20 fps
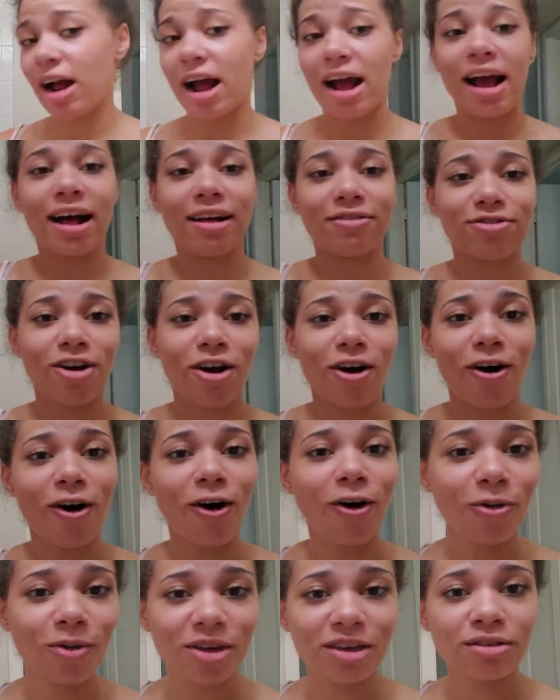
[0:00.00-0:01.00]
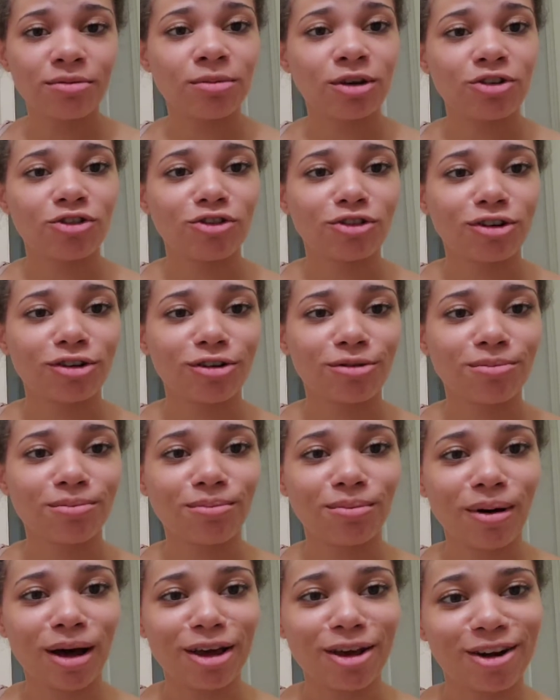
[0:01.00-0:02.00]
I have to always make sure
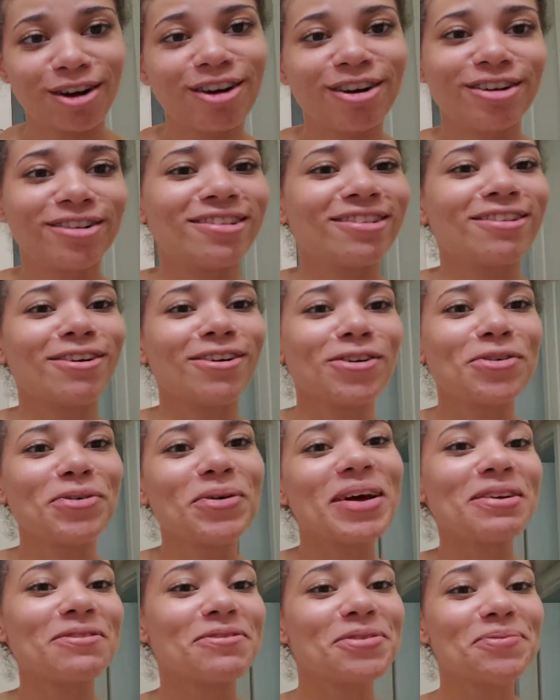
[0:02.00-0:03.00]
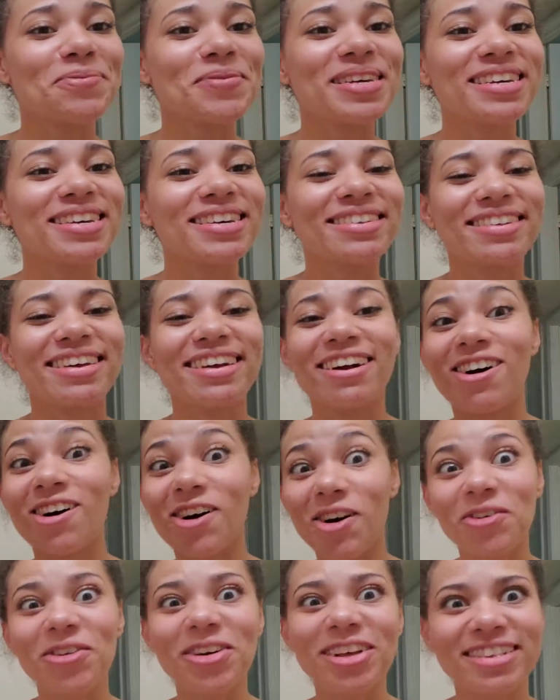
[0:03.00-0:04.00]
my curtains are away from me because I
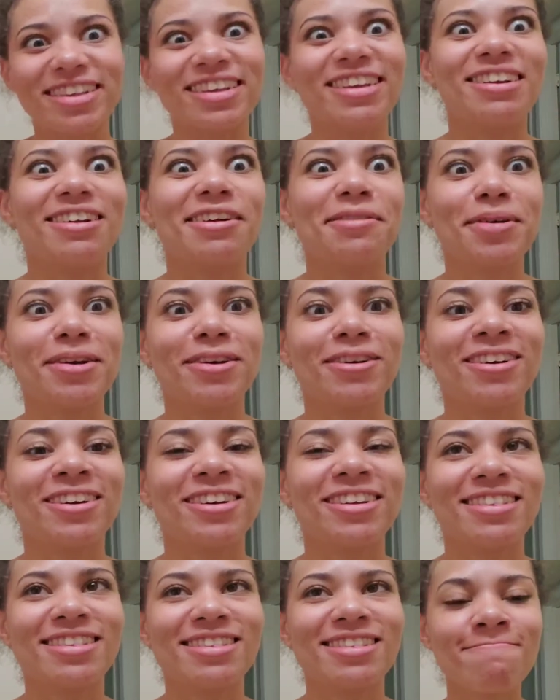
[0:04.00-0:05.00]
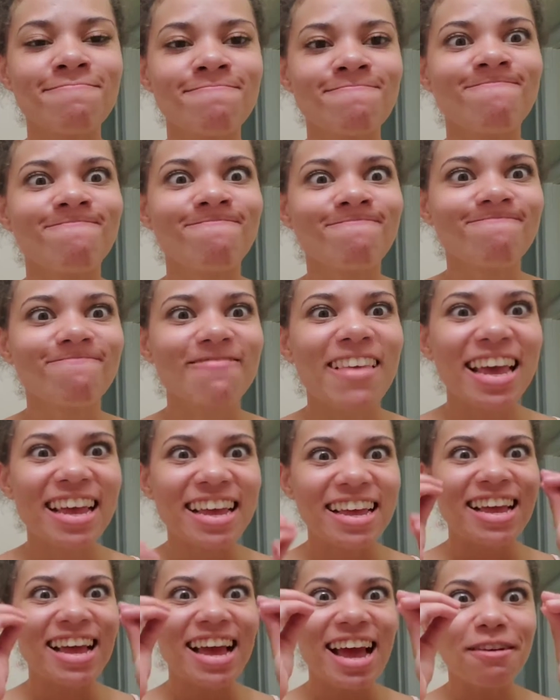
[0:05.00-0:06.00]
always get it on my curtains
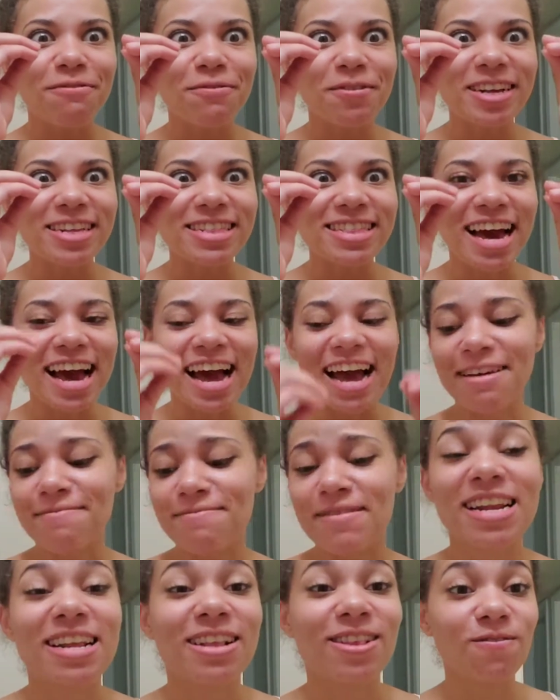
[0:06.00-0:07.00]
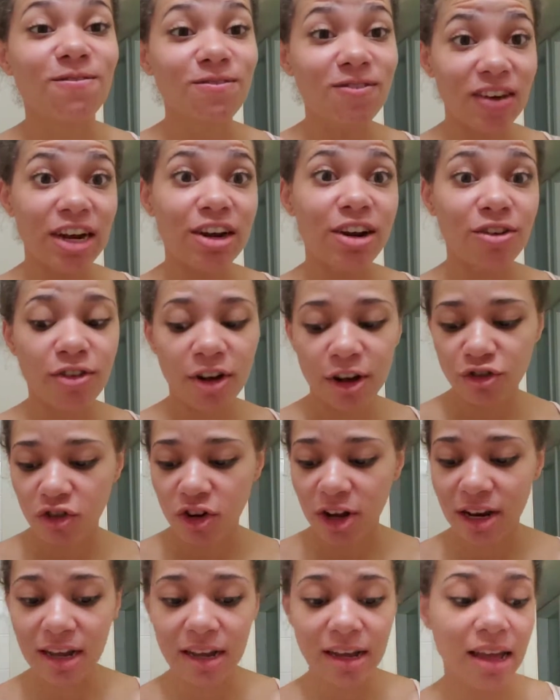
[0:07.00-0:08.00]
every time. And it's very
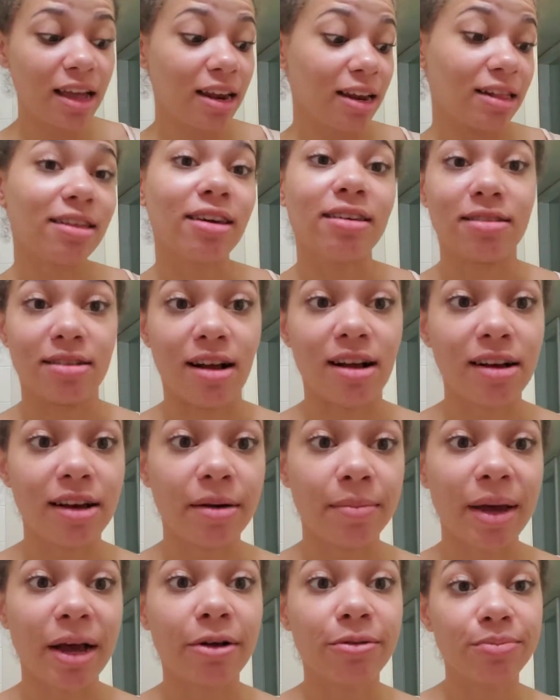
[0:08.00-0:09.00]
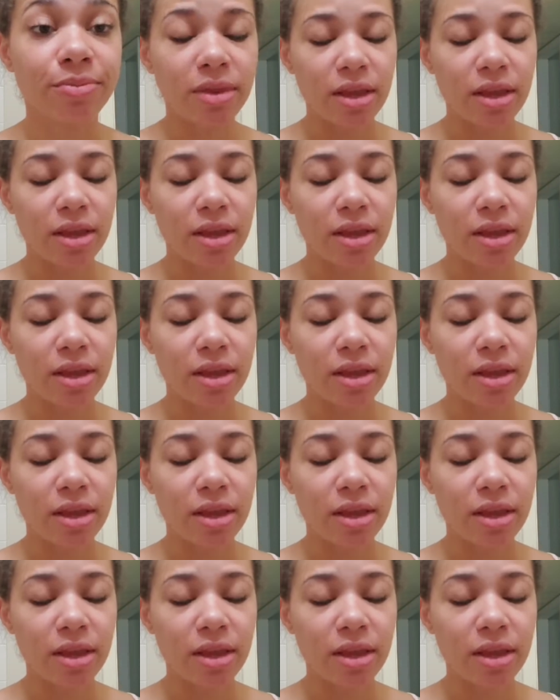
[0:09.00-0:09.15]
frustrating and it does not come out.